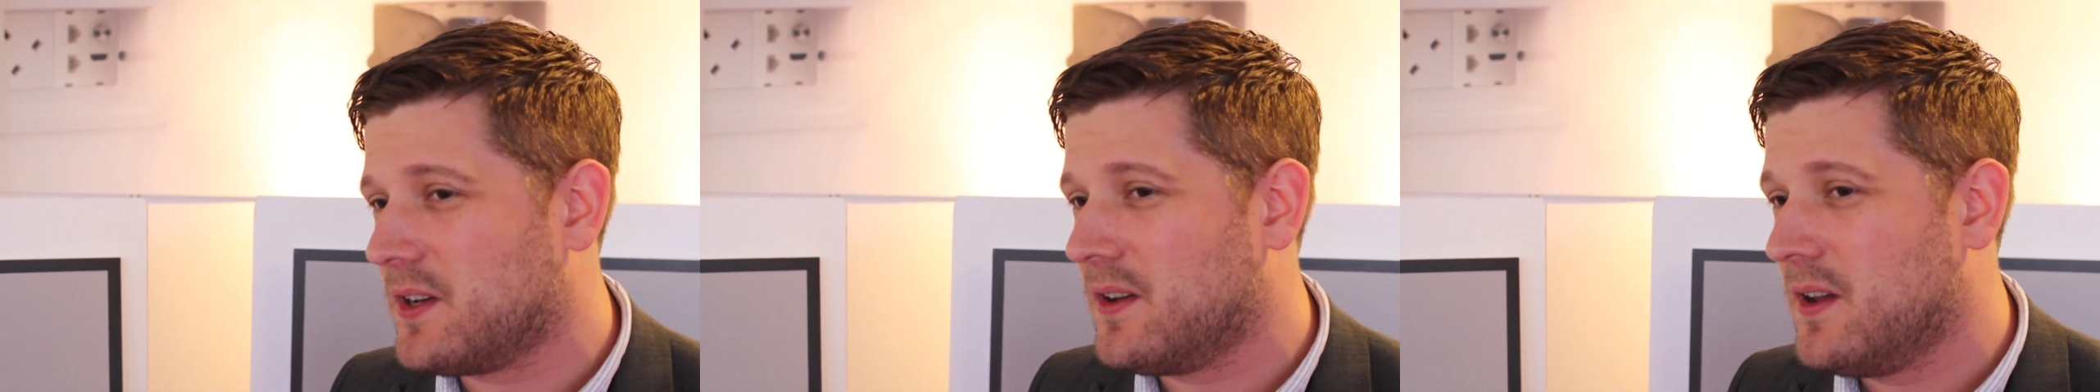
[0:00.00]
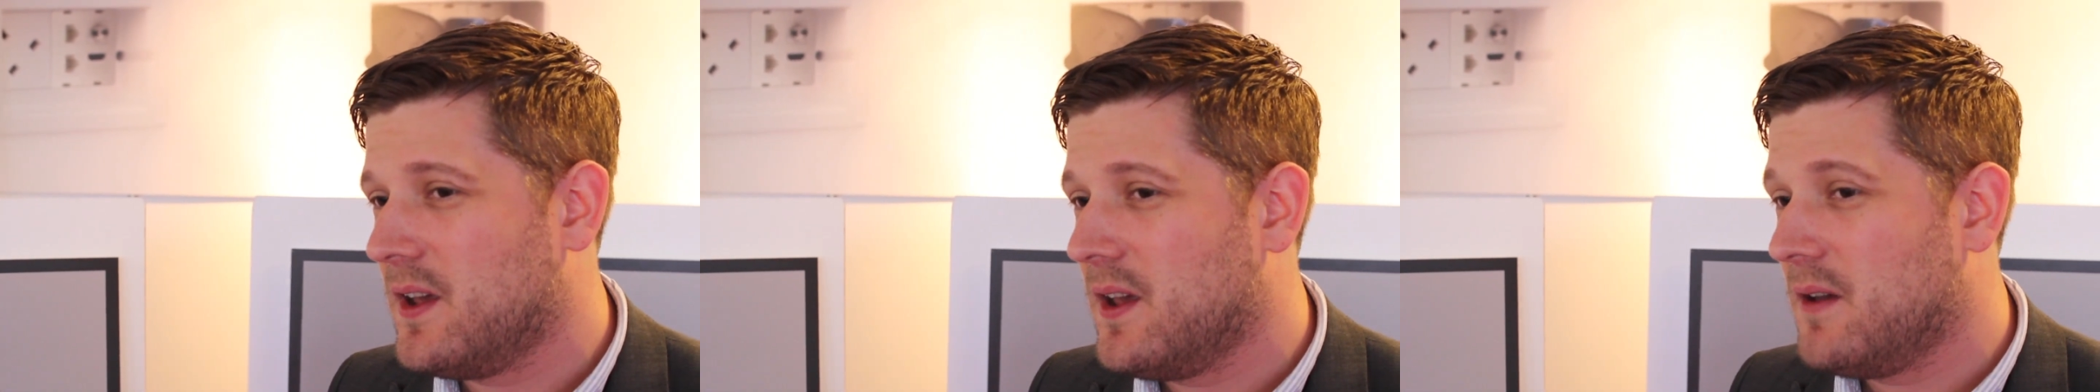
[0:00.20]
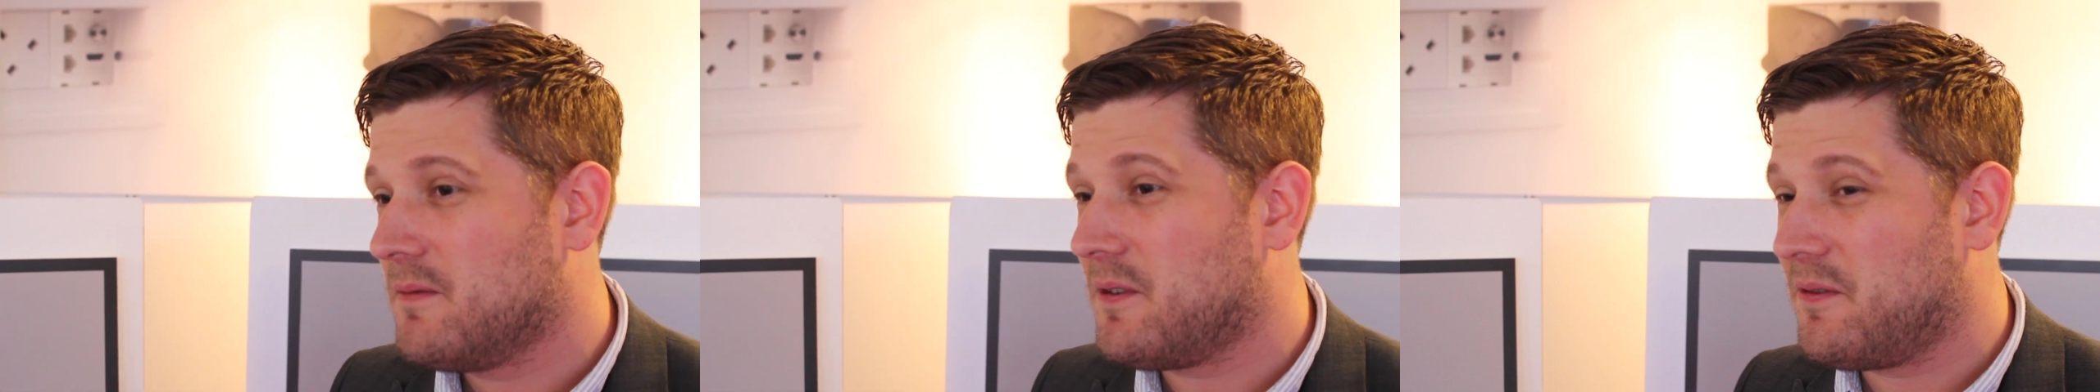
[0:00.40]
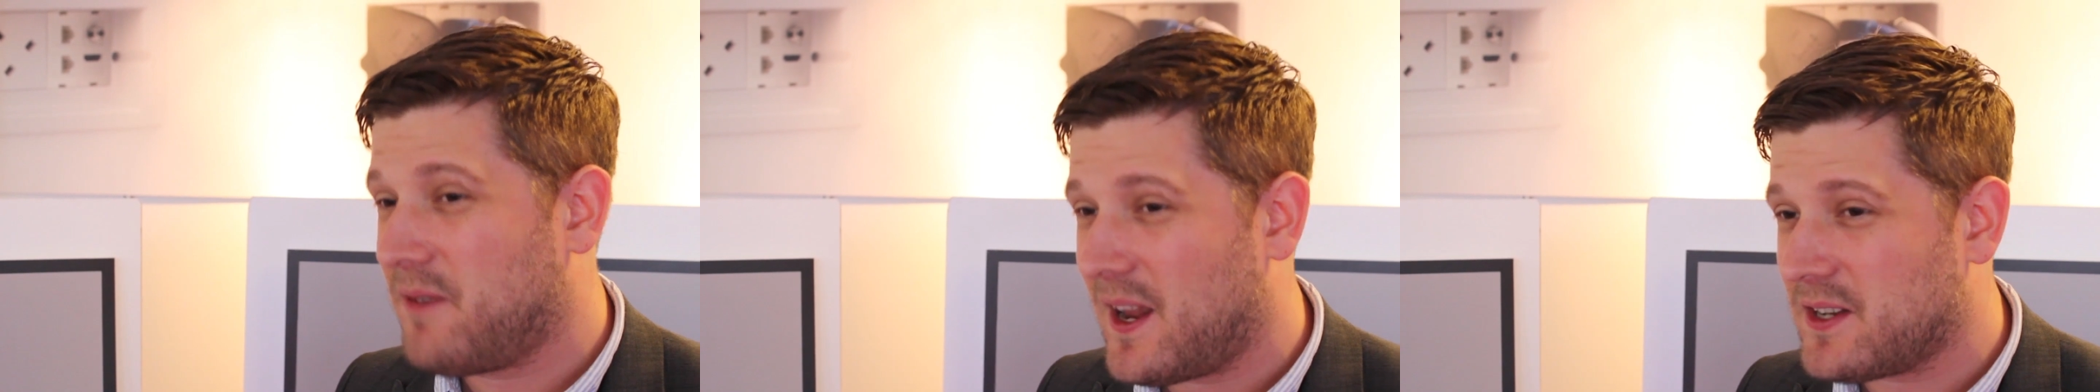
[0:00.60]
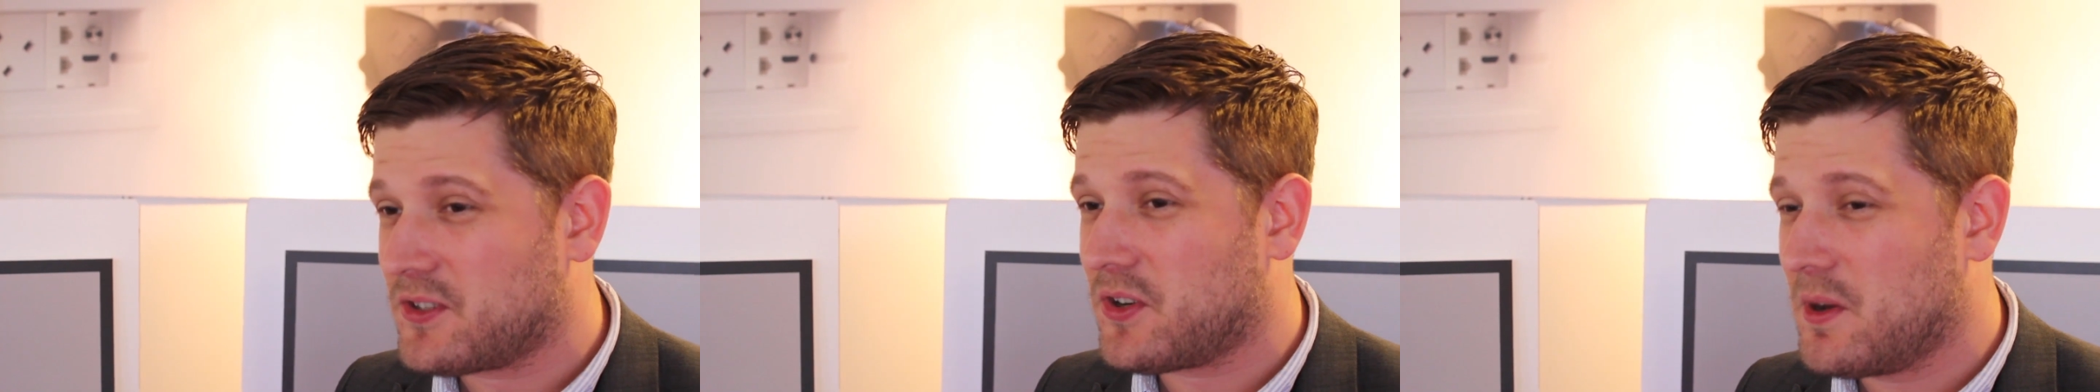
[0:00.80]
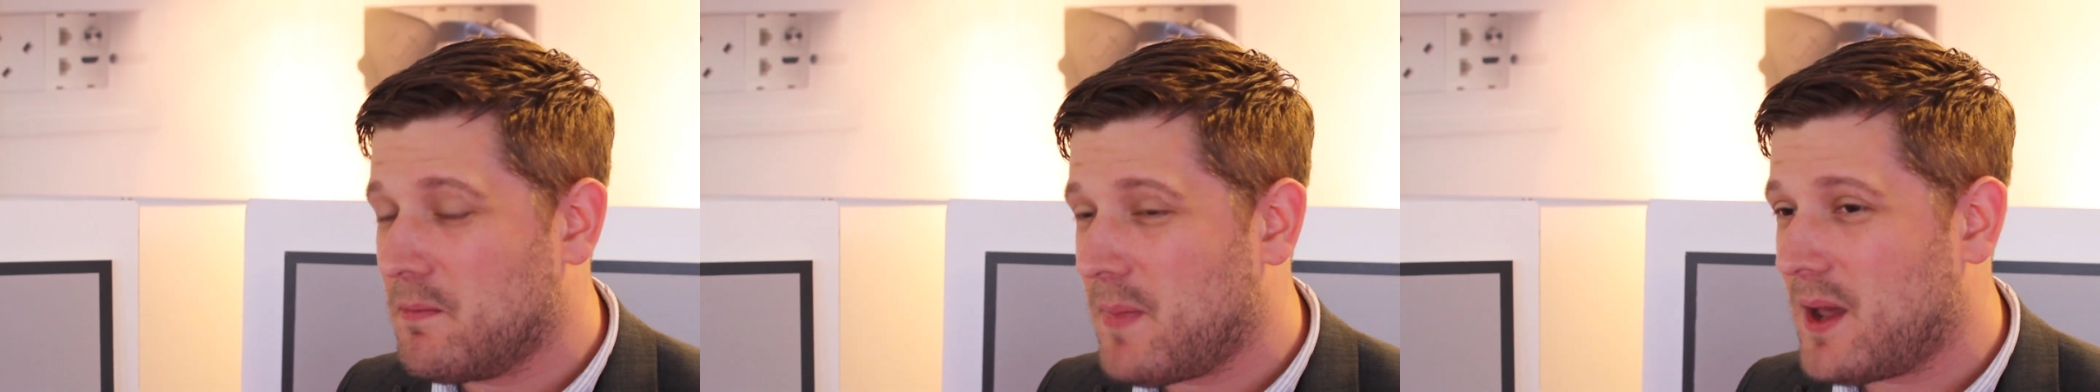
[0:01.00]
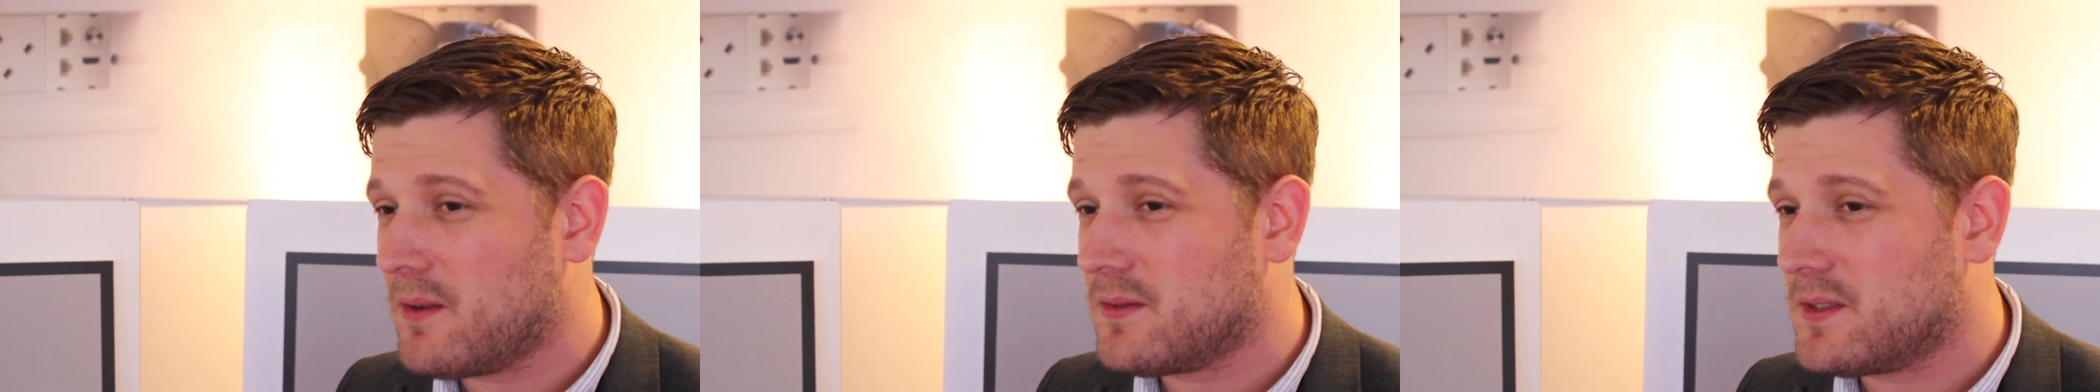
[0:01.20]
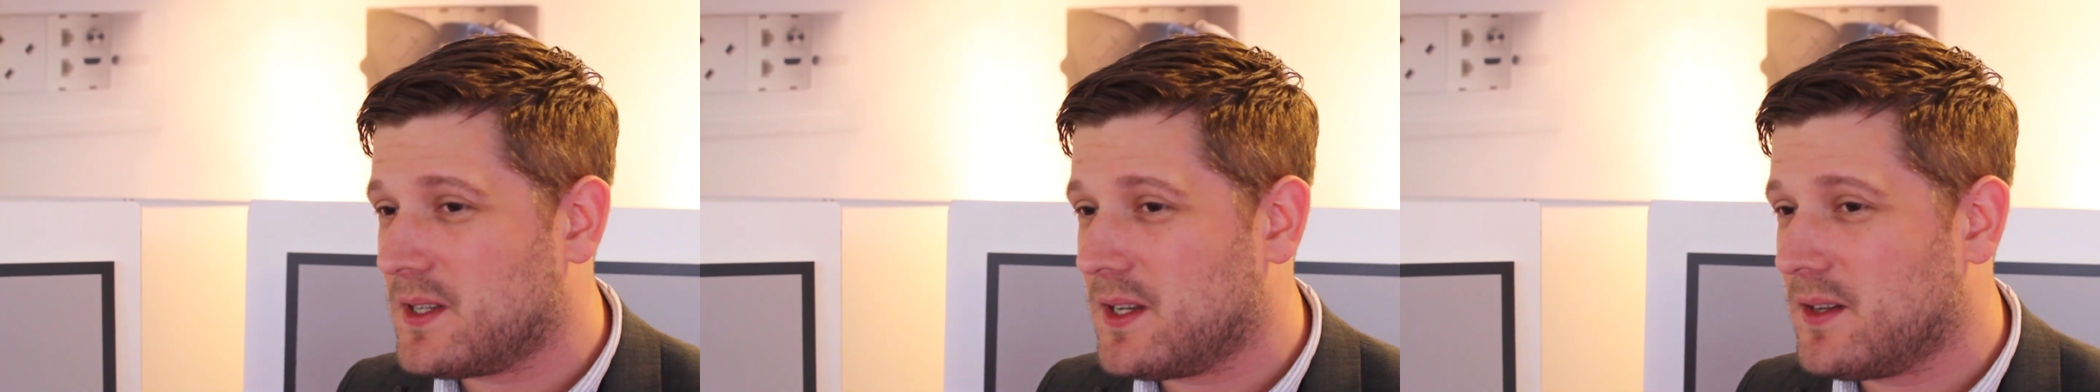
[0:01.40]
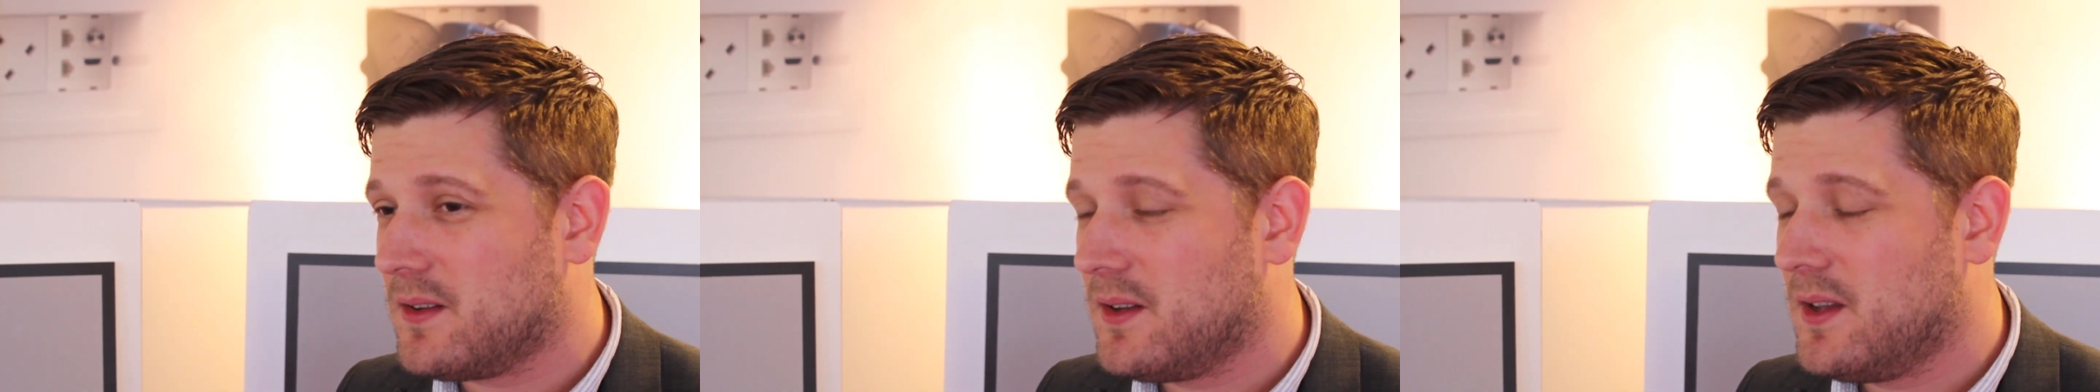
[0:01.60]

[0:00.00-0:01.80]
for flat screen mounting.